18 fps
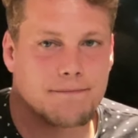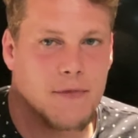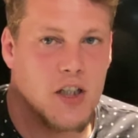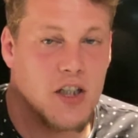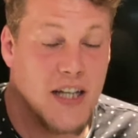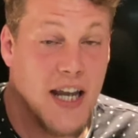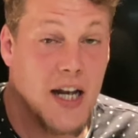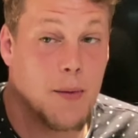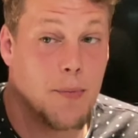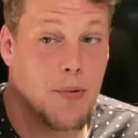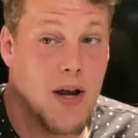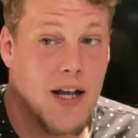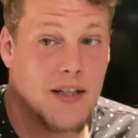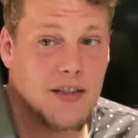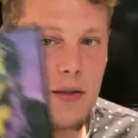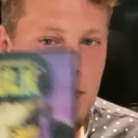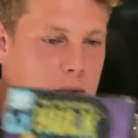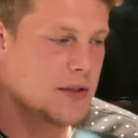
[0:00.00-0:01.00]
it's getting a
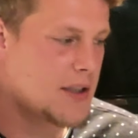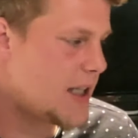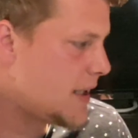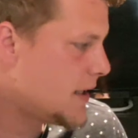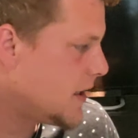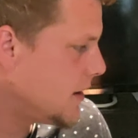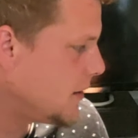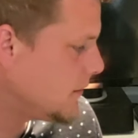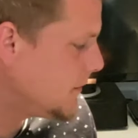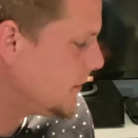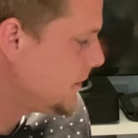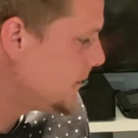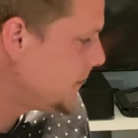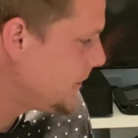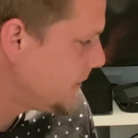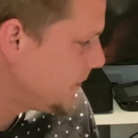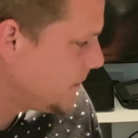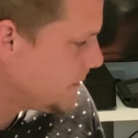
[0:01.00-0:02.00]
pricey one that now.
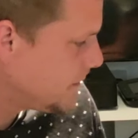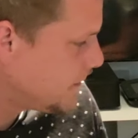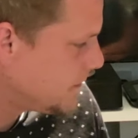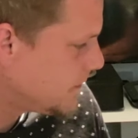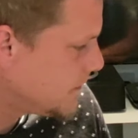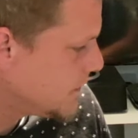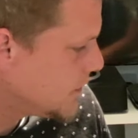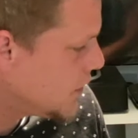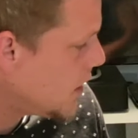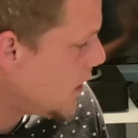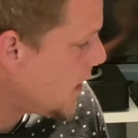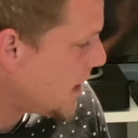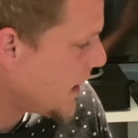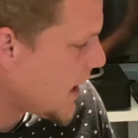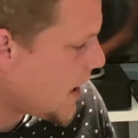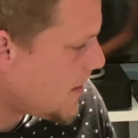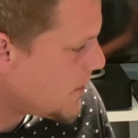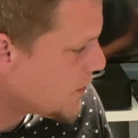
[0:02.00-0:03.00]
It's an
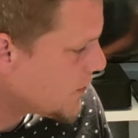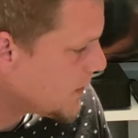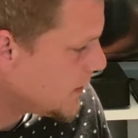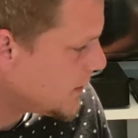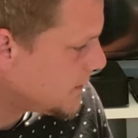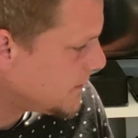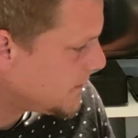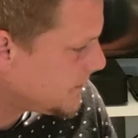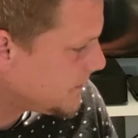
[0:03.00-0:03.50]
alright game as well.